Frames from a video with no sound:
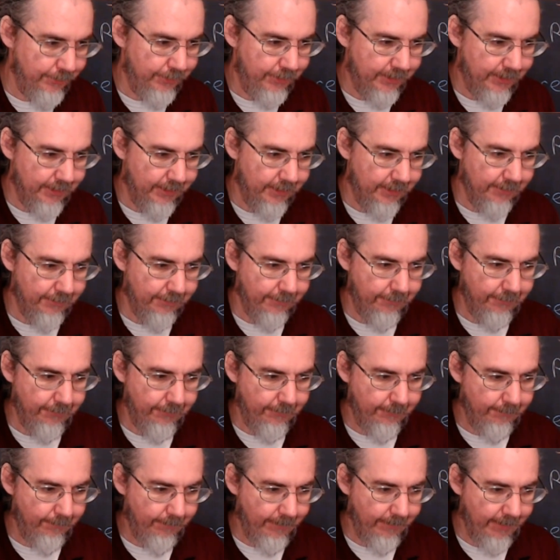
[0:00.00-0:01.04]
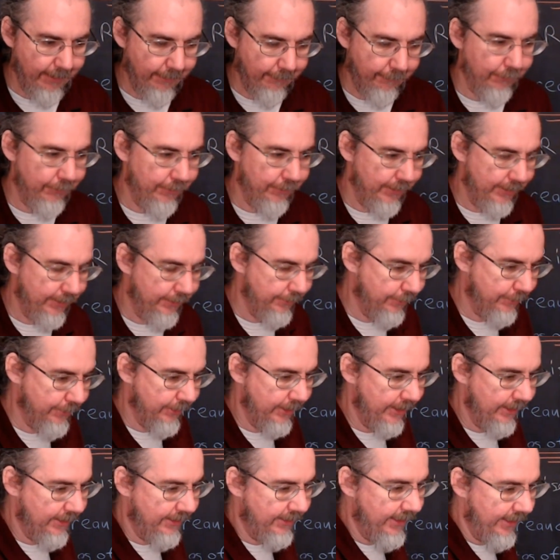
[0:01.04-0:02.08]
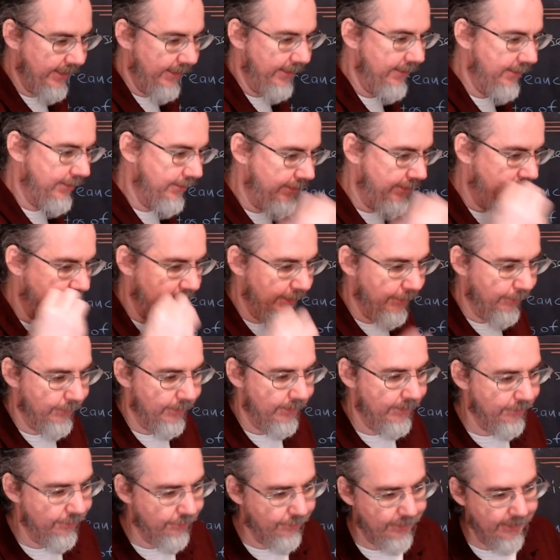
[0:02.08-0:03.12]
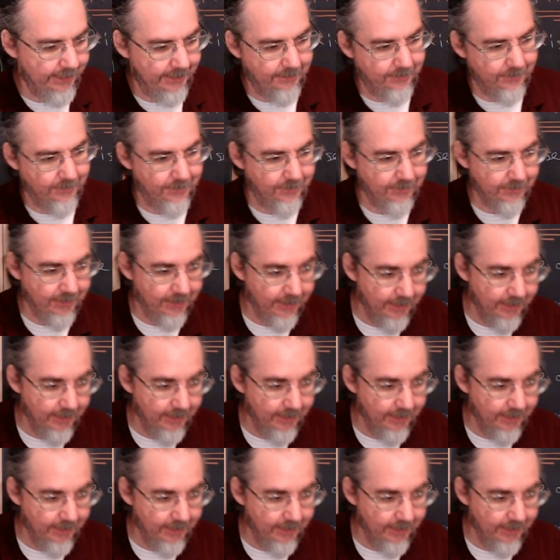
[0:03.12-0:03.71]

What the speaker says: of effort that is going to take to deal with this crisis.